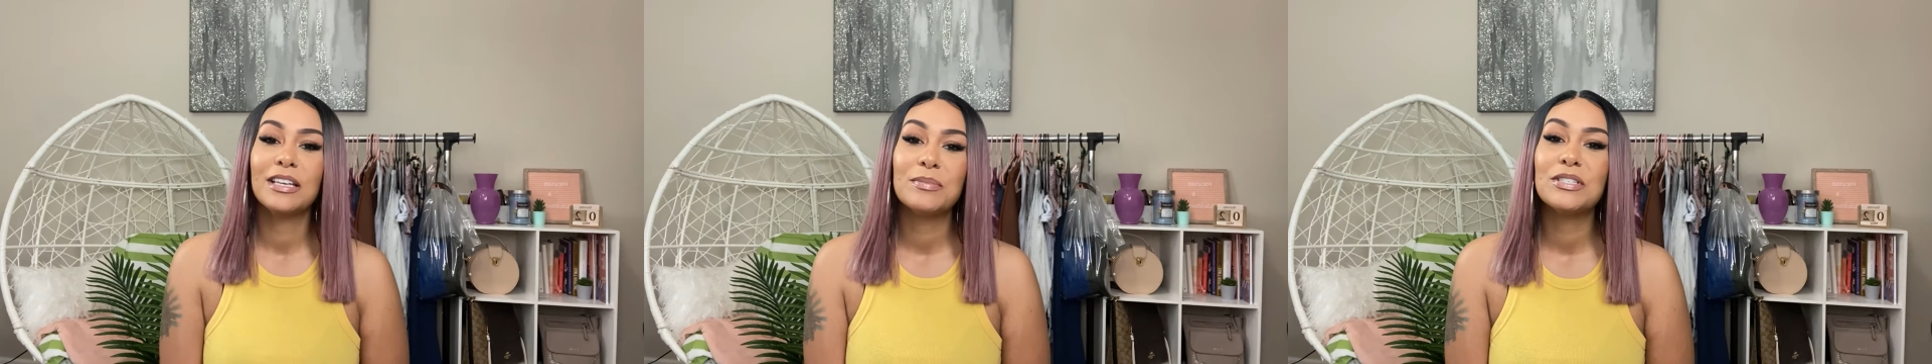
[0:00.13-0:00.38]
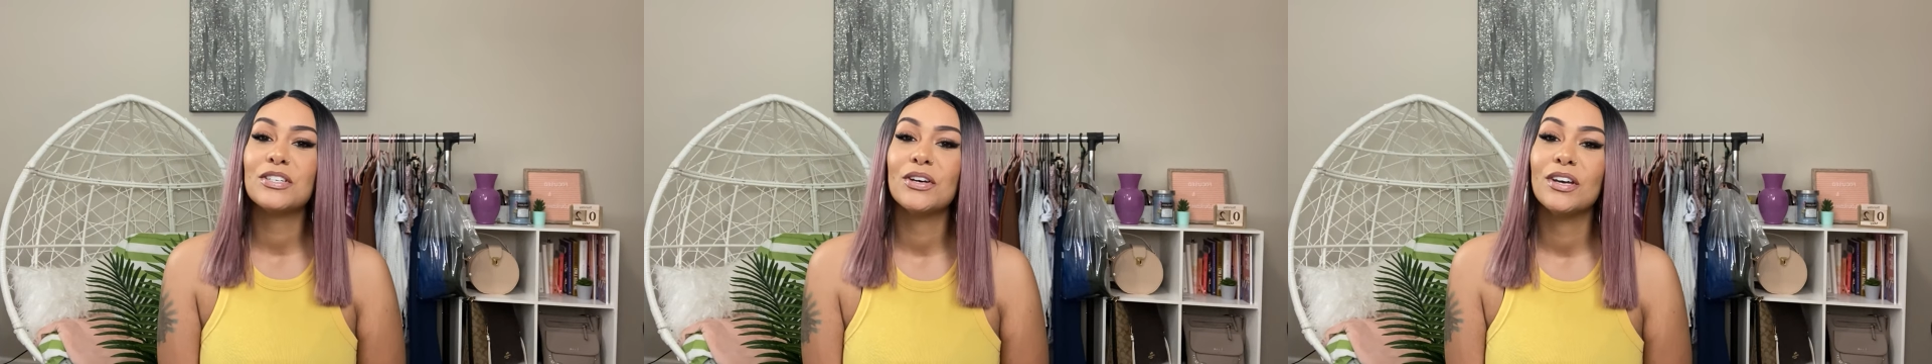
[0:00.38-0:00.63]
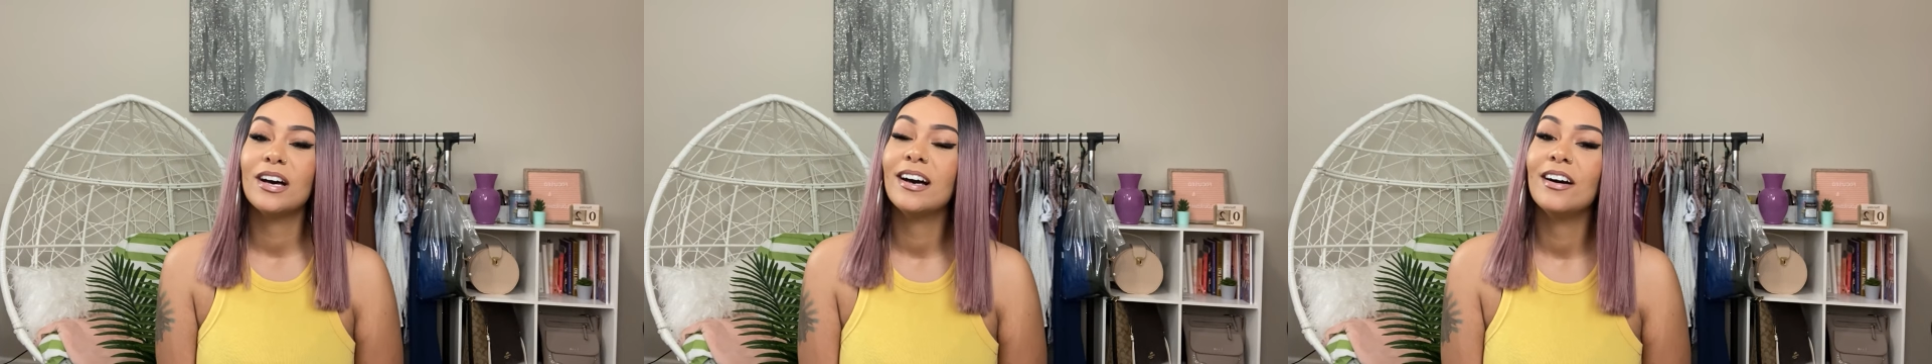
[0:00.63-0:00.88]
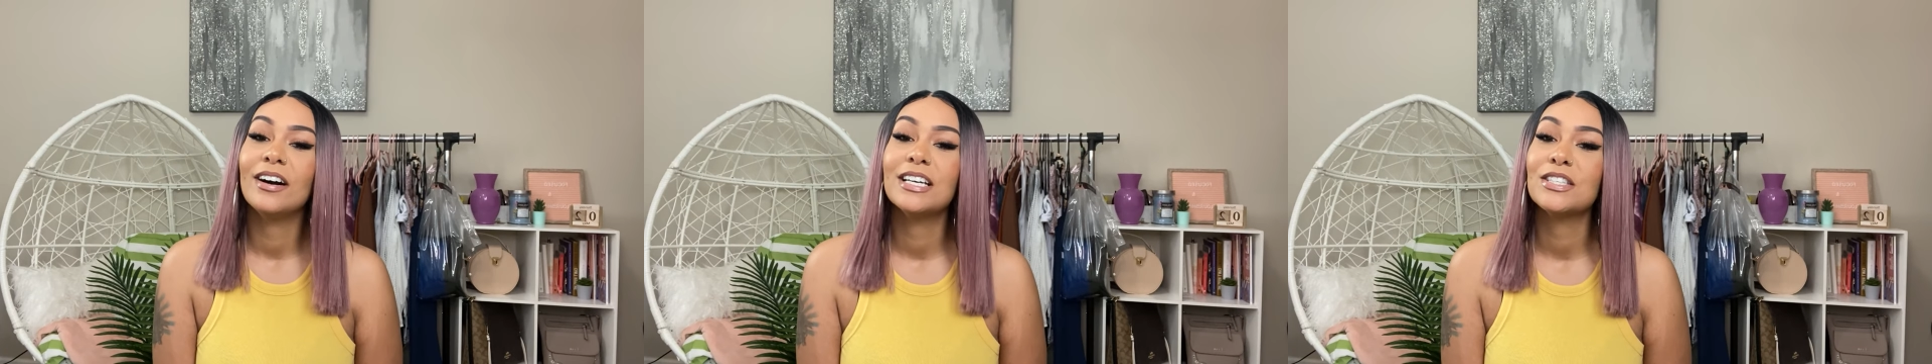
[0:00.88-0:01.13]
me show y'all how
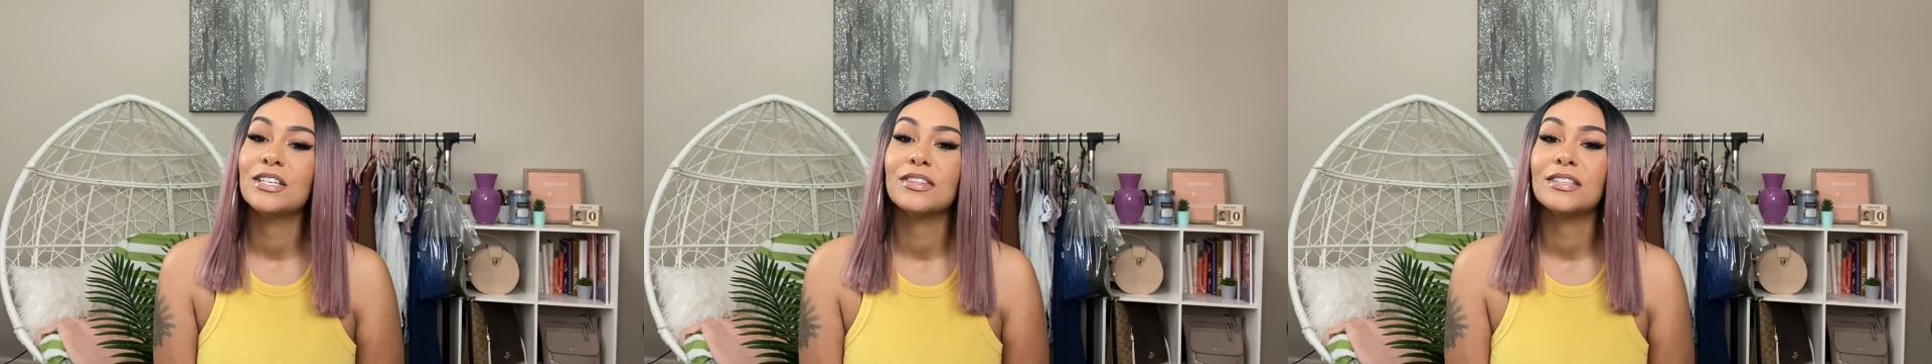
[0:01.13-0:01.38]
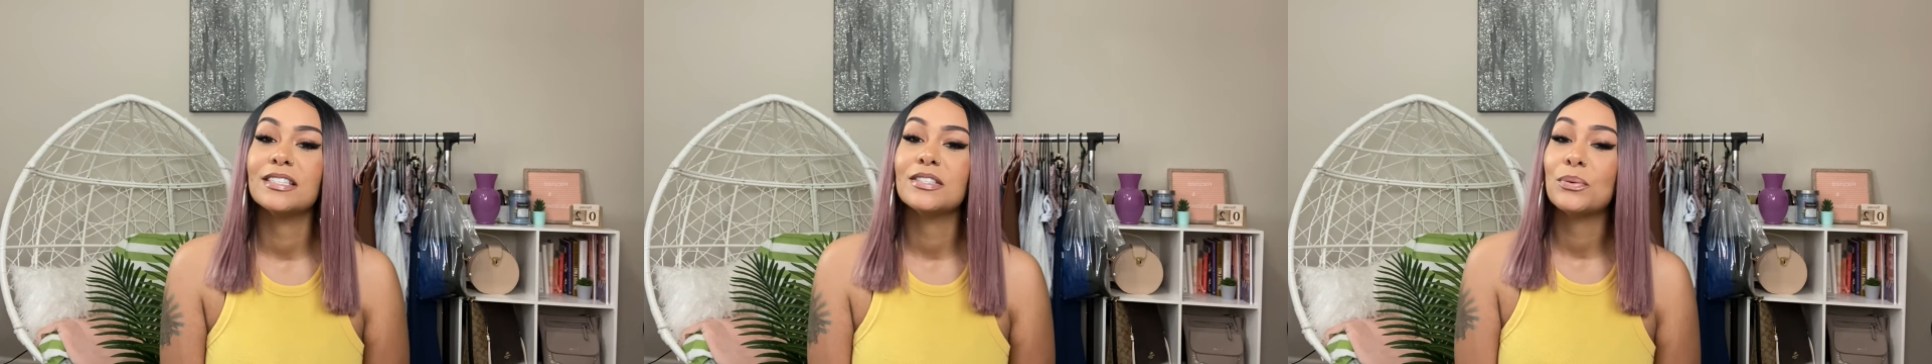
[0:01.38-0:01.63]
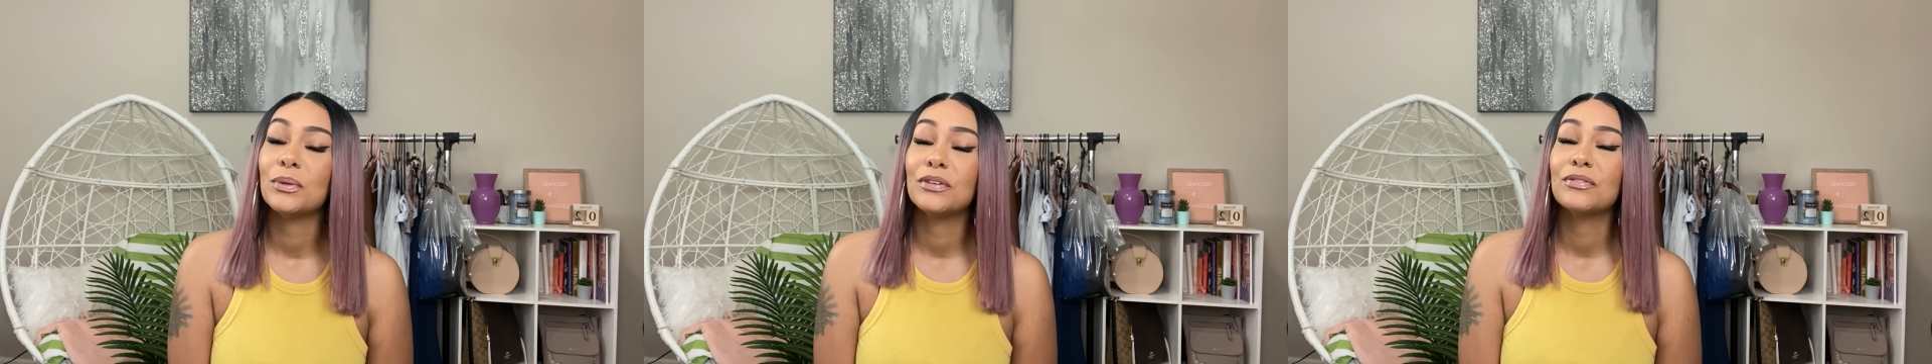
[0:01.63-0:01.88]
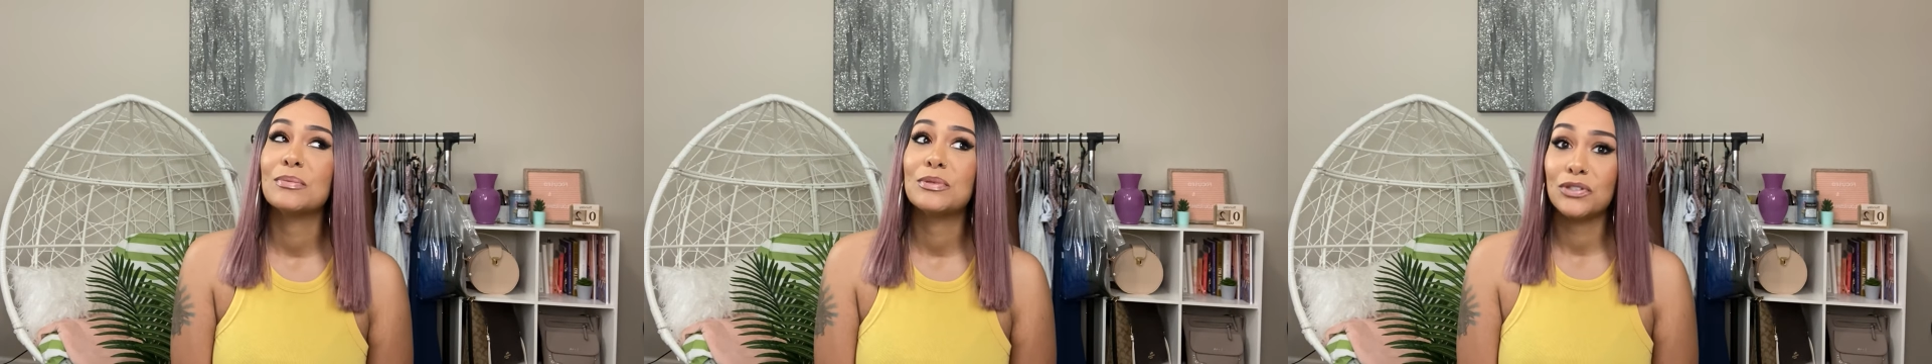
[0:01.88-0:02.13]
I took this wig
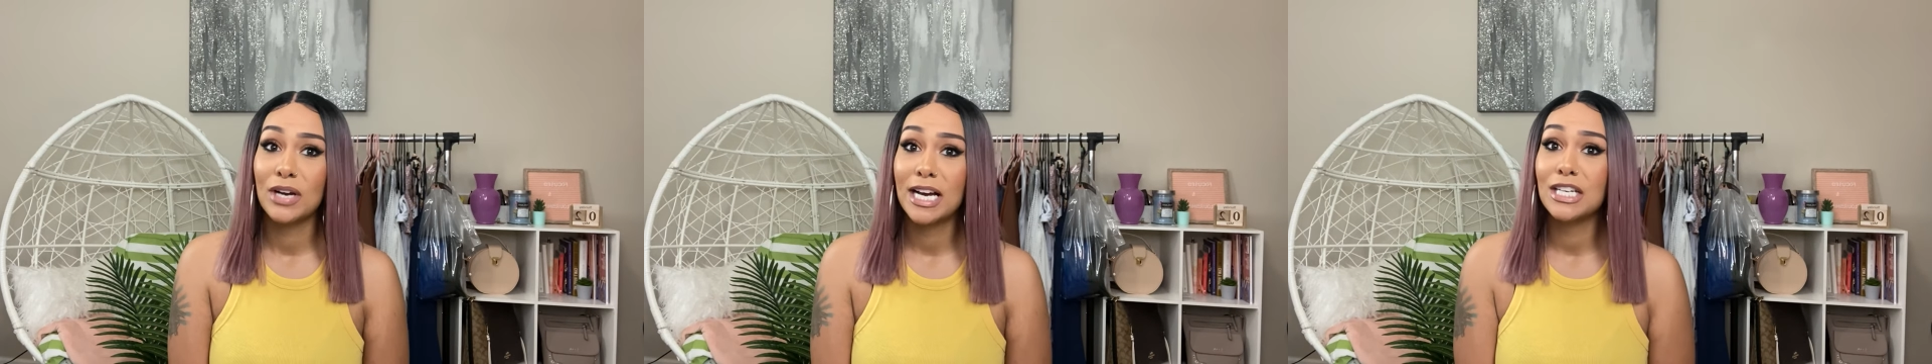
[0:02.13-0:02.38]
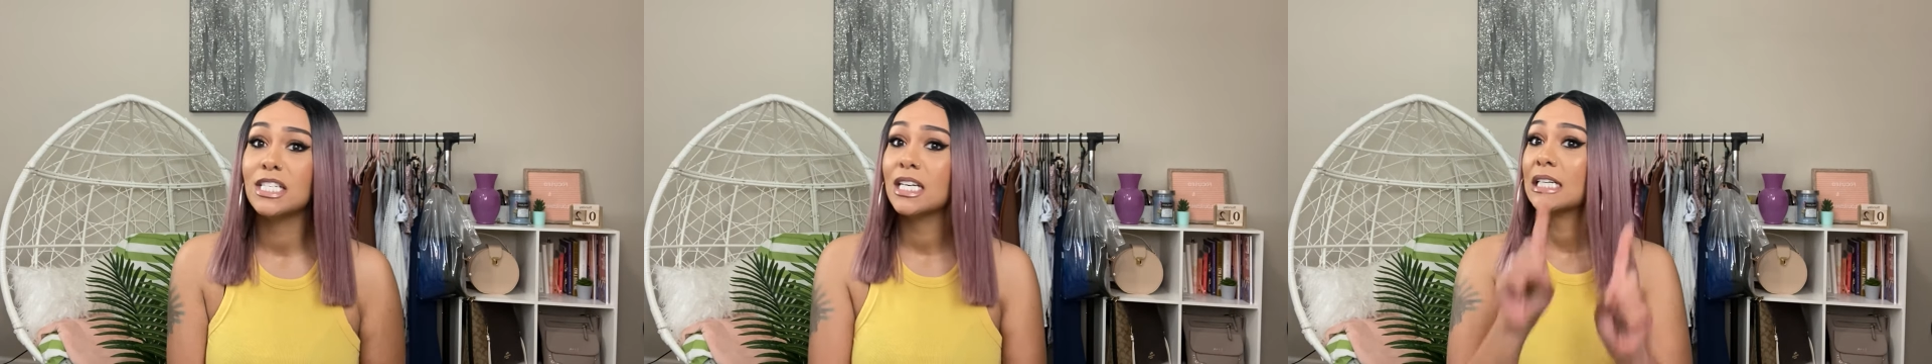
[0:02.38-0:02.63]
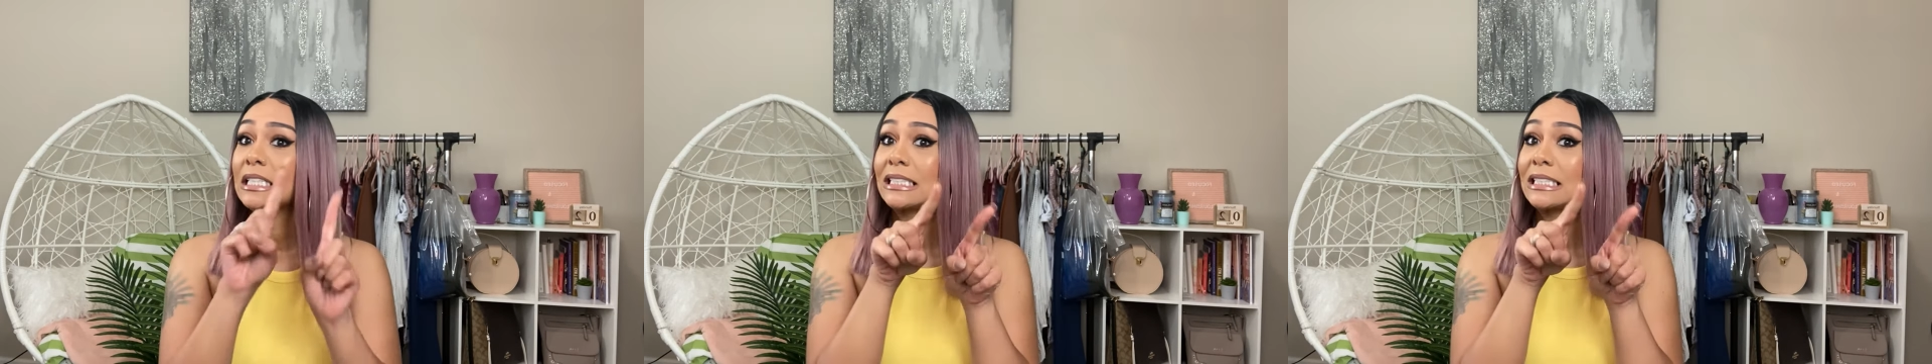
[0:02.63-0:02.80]
from tragic